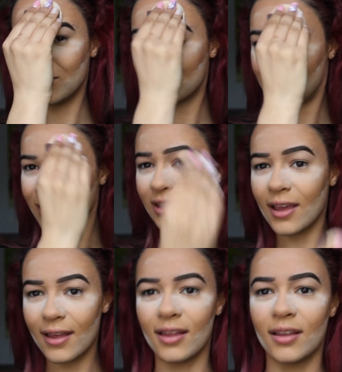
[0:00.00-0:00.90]
on the train,
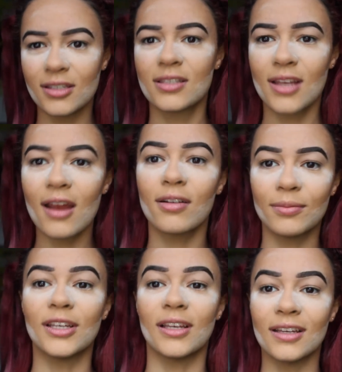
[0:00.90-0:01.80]
yeah, stare at
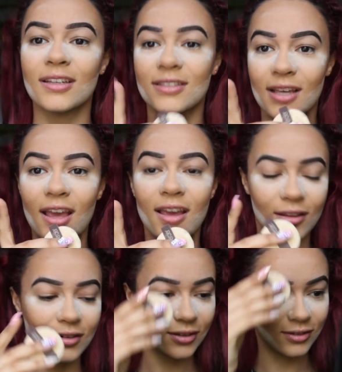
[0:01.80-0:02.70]
me,
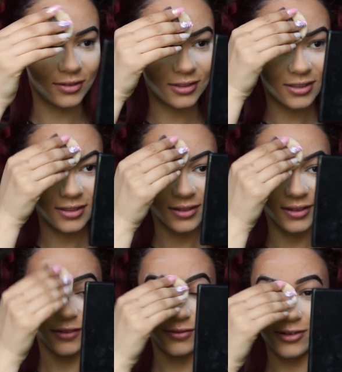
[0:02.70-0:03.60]
take notes,
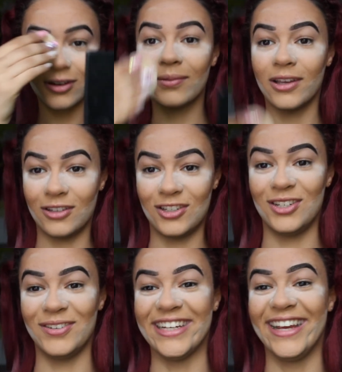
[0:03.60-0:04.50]
follow my
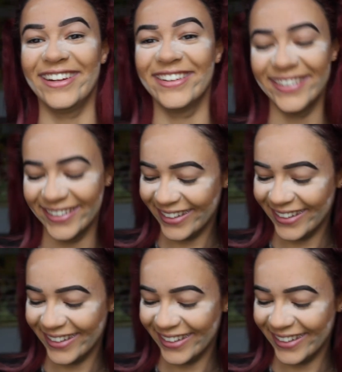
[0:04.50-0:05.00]
YouTube channel.